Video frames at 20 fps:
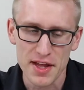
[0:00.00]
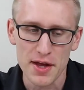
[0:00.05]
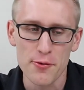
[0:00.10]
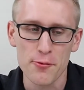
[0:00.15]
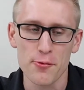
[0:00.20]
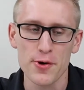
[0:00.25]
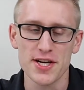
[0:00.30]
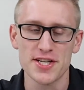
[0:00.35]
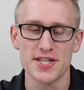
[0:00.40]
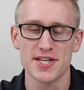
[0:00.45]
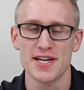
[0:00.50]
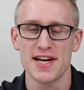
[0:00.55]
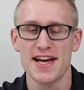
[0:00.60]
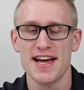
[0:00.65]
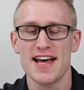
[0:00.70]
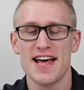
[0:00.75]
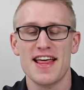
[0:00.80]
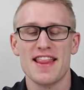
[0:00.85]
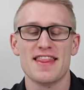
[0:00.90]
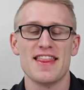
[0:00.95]
Which,
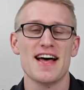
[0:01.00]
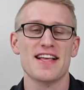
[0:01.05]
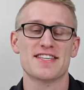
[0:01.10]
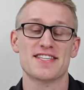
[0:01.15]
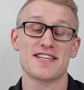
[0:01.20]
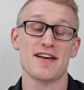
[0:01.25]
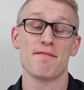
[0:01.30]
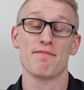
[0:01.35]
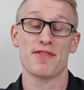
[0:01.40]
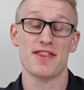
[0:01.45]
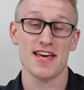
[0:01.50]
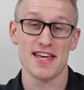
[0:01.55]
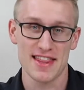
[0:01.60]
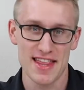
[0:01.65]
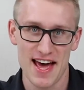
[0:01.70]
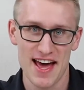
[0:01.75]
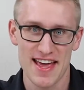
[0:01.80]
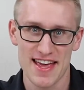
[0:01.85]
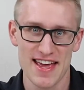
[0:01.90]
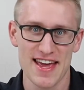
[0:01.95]
that's something
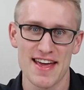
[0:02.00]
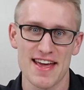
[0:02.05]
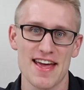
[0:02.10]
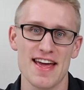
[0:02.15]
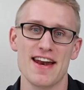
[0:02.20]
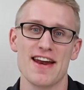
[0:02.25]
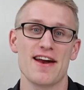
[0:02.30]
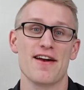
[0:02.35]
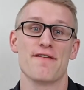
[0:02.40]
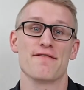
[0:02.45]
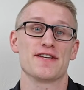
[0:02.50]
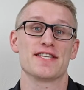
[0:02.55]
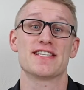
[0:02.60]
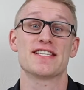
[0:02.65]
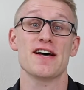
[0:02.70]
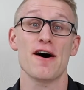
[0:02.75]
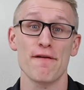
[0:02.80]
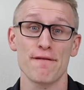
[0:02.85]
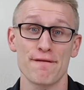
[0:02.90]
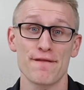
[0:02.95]
that in and of
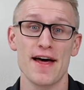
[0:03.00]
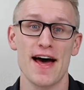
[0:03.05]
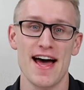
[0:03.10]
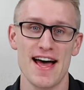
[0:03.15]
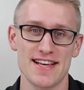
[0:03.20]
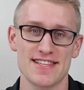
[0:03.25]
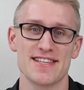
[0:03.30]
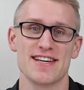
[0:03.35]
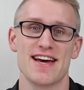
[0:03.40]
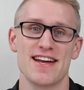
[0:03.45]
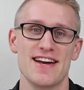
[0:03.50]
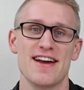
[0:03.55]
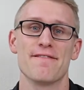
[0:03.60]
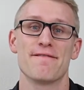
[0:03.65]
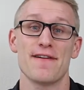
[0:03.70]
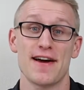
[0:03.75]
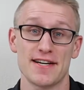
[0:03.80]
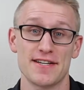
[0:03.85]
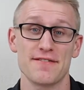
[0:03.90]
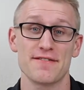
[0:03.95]
itself, that as an
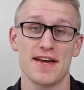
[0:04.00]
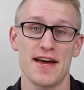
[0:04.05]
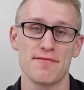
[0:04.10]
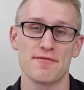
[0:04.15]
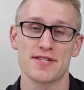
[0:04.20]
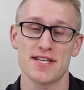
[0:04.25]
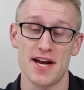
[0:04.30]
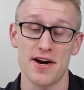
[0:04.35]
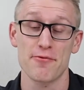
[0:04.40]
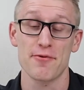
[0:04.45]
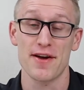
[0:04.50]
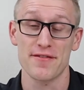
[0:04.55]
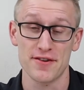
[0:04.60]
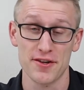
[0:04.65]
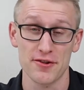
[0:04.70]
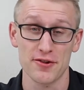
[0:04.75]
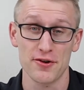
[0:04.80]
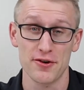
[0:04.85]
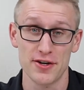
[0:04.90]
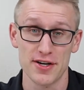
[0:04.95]
effective game designer, we have to
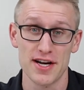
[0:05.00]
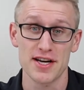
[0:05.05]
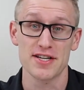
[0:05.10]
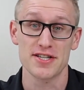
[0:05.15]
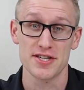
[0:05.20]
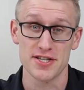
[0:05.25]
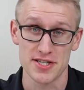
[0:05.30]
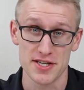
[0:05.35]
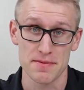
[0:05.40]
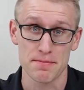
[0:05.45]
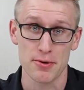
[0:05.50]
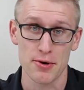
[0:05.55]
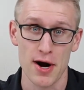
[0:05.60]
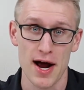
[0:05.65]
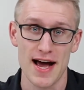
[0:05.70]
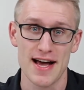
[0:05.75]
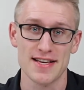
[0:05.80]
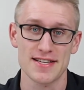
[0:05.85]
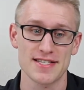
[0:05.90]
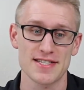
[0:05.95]
learn to
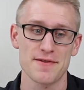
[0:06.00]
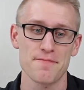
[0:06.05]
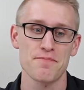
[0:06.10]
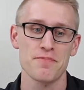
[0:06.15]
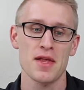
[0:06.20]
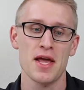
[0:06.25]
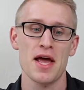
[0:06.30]
suppress.